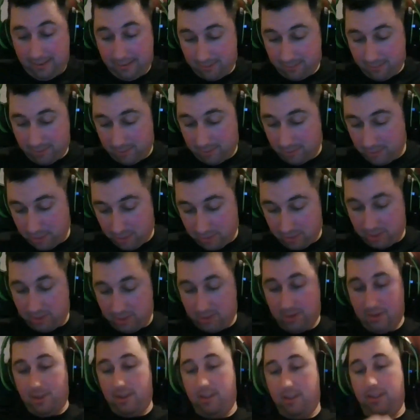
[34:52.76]
don't know what I'm doing.
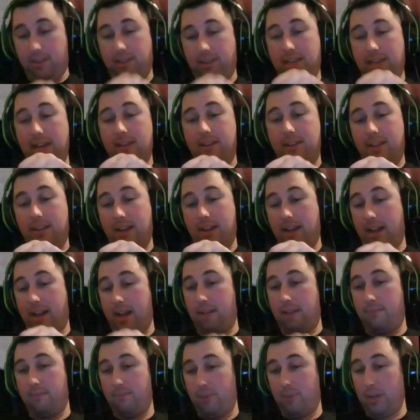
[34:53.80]
Yeah,
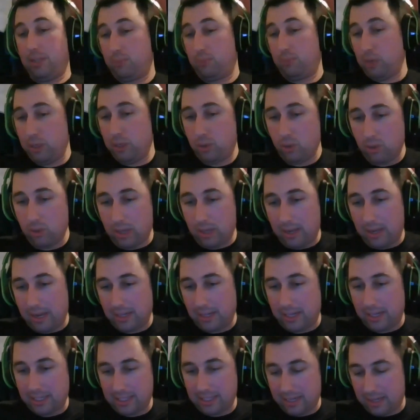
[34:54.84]
but it's pretty cool.
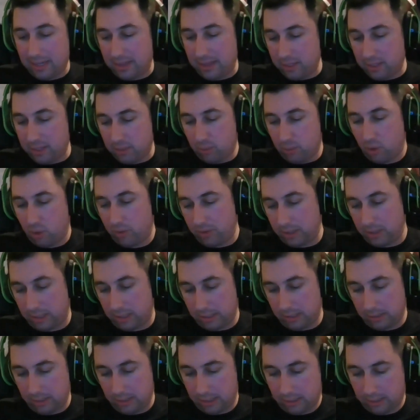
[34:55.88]
Like I said, I think it's more of like
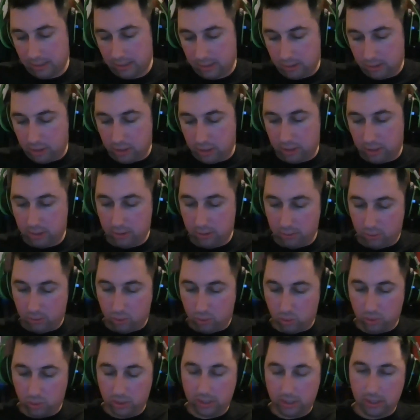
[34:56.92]
a little, just
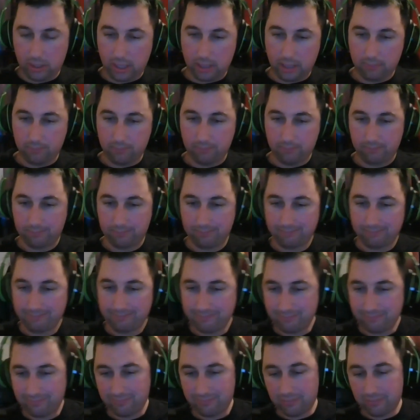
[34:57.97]
cool little,
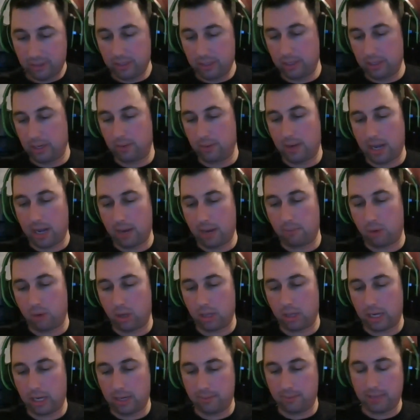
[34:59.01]

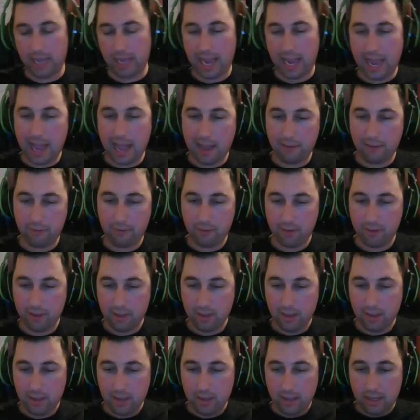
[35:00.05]
oddball item to have.
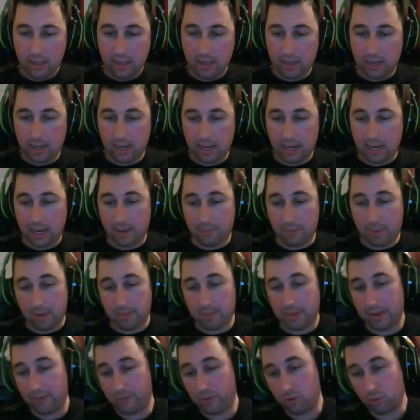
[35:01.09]

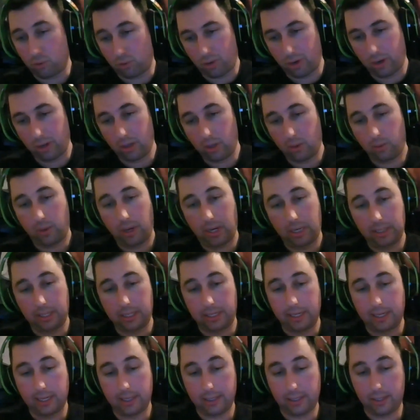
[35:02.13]
I mean, if you really wanted
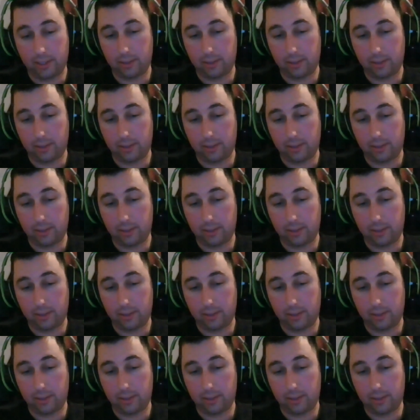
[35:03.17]
to get